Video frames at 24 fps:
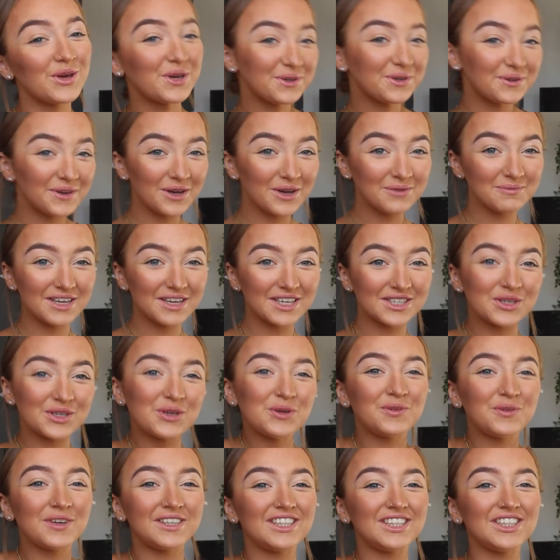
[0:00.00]
who filmed this
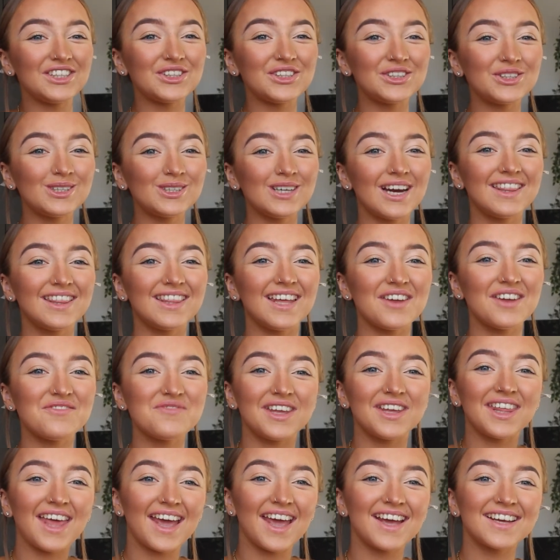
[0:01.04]
whole video and then
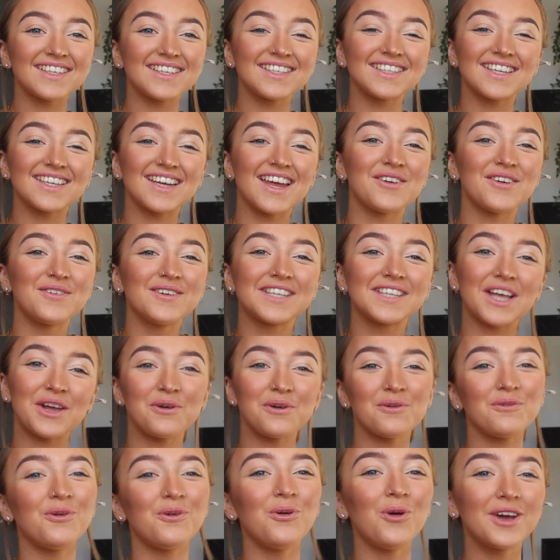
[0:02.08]
realised it was
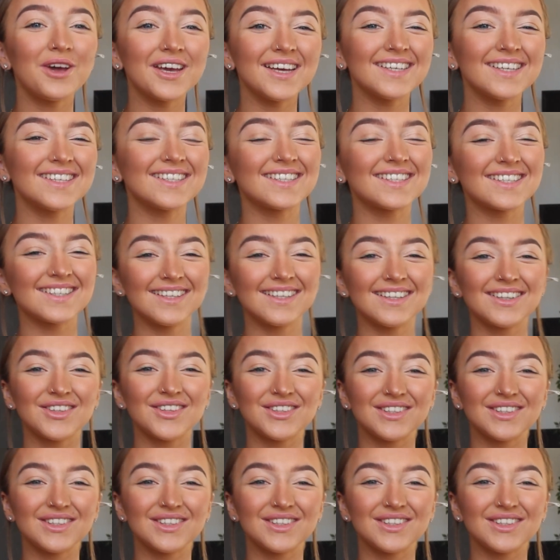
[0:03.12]
out of focus?